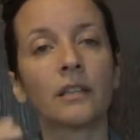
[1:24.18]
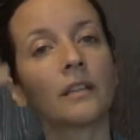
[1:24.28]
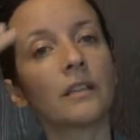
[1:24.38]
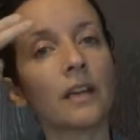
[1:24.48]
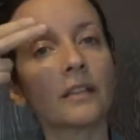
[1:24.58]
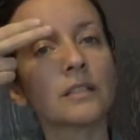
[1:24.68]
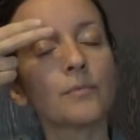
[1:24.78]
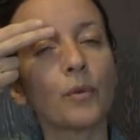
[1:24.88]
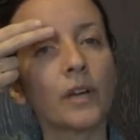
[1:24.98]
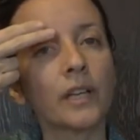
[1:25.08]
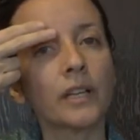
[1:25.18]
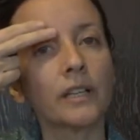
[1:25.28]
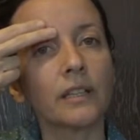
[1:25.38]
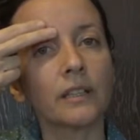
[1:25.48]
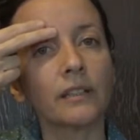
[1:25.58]
the next point
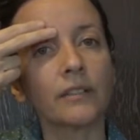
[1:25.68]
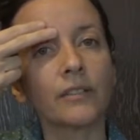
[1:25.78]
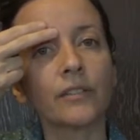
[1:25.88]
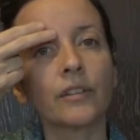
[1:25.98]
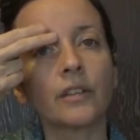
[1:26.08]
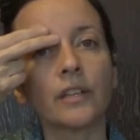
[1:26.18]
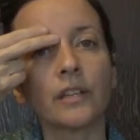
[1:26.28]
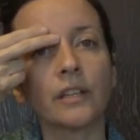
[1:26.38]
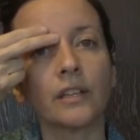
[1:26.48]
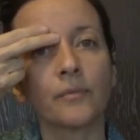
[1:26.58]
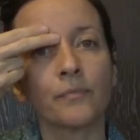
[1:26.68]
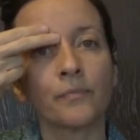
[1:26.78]
is the